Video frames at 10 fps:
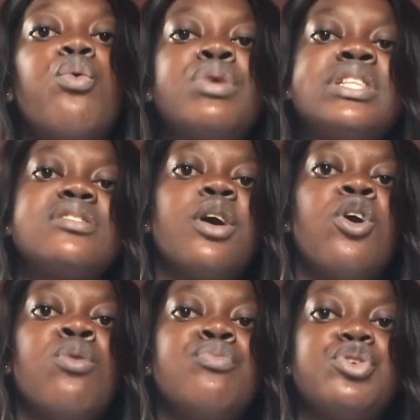with
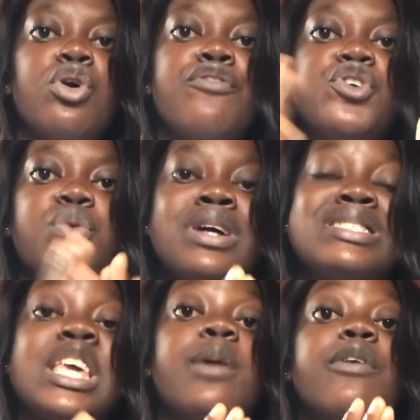your viewers,
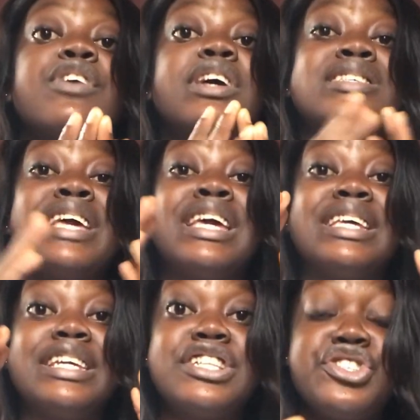to keep your viewers
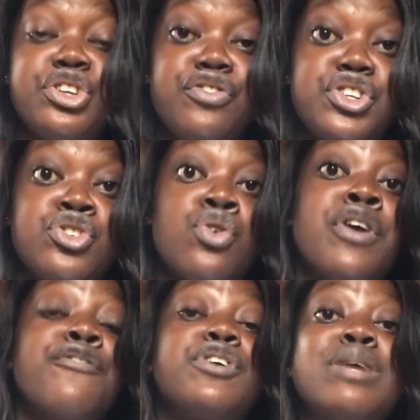engaged in your video
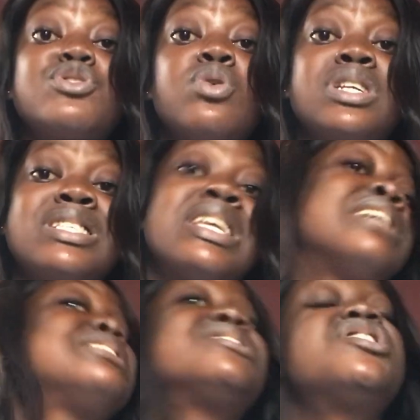and for them to
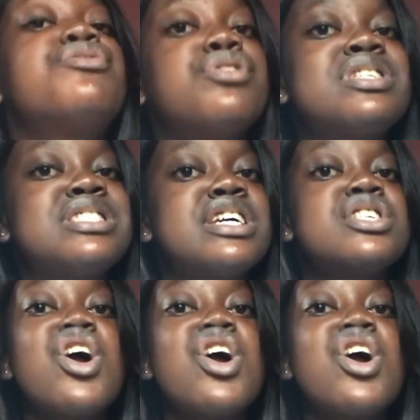understand the seriousness